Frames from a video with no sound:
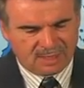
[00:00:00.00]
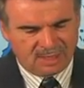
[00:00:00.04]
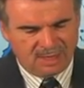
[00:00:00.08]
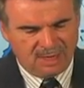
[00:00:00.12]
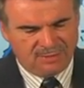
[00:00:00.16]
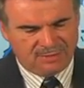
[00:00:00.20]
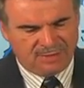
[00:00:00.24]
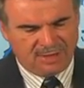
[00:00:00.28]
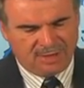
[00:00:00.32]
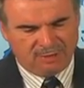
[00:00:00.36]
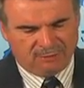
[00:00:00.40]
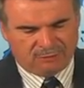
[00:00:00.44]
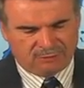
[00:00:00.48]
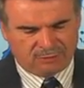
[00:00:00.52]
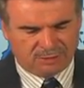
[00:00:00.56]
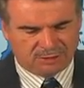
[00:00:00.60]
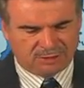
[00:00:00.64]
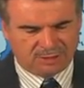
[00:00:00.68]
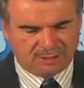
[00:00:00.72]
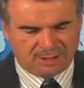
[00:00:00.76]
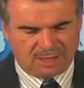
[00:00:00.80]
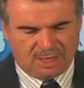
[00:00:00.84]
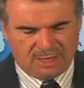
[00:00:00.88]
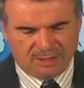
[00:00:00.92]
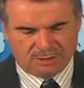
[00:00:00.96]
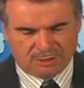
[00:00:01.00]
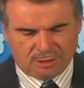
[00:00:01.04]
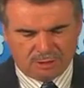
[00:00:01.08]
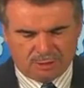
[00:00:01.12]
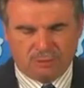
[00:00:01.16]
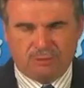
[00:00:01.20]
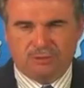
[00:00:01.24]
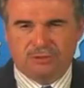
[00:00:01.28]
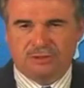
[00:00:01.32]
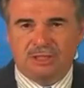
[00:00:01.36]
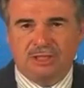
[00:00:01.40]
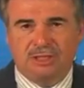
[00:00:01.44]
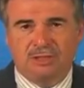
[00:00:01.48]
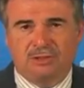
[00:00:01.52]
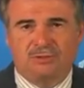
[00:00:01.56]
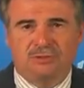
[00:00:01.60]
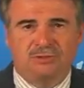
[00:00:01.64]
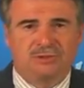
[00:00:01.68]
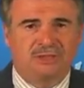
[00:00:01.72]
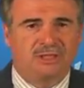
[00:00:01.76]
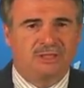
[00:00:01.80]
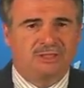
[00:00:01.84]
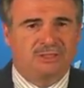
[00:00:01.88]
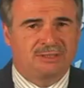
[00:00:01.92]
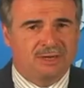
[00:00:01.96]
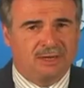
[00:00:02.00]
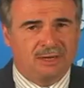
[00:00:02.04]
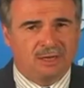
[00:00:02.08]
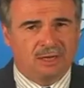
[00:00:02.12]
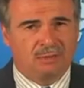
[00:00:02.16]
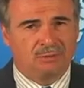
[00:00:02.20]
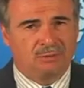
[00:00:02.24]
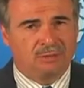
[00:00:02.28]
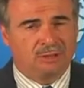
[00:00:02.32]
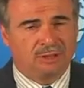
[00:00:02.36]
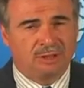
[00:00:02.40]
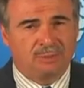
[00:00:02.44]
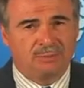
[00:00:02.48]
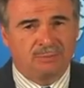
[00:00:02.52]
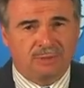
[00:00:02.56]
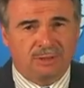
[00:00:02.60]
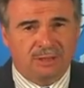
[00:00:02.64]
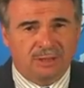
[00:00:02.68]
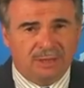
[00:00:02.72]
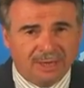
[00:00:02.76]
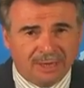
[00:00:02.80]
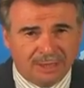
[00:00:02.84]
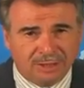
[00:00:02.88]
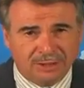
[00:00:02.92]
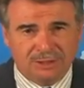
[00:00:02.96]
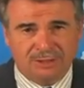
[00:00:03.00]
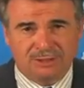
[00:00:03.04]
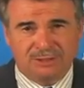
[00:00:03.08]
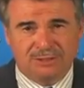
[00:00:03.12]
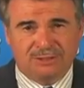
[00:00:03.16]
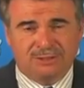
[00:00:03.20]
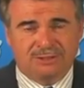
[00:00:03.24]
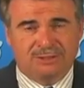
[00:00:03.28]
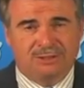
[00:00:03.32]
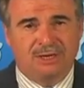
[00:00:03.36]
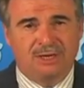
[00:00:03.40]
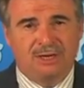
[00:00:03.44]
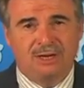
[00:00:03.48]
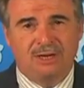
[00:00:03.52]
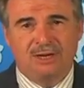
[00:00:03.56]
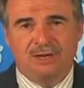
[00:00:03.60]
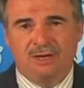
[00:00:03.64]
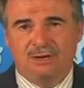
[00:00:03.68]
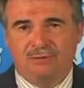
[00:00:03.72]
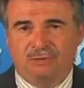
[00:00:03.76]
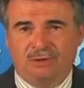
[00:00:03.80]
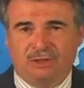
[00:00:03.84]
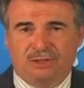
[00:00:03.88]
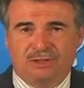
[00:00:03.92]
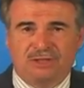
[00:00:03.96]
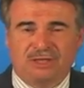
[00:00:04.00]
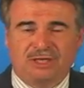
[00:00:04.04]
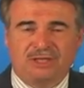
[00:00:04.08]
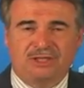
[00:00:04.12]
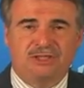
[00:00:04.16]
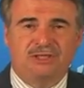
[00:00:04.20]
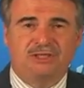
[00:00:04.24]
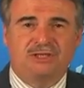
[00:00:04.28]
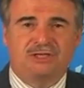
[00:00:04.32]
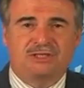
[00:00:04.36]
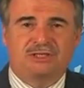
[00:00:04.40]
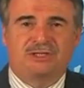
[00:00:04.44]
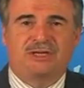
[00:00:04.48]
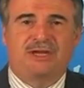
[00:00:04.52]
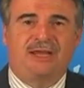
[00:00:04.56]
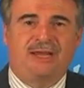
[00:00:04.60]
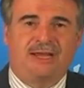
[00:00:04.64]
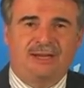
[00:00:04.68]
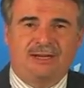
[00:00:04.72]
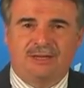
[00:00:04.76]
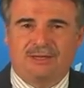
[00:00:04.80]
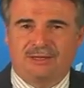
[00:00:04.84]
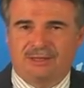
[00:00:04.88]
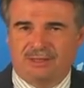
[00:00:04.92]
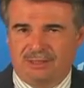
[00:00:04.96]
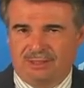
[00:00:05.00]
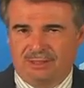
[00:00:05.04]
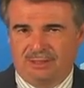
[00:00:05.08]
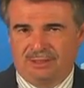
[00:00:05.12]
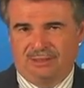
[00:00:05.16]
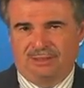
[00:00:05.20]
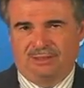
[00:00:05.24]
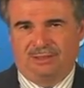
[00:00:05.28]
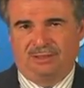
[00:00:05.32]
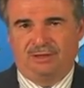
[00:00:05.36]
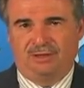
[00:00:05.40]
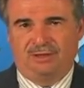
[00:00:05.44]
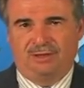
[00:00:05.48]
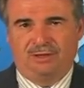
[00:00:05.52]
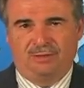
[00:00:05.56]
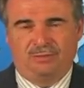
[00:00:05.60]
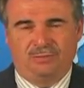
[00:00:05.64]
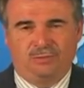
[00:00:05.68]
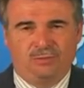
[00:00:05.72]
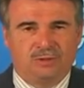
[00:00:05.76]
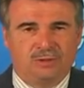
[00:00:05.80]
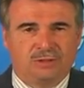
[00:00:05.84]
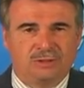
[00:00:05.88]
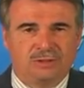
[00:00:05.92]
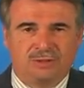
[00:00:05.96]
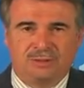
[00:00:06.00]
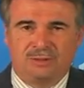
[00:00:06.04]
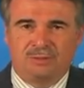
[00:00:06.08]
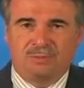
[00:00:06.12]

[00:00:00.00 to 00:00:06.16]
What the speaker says: And then, of course, this article goes into the terrible repercussions which such an attack would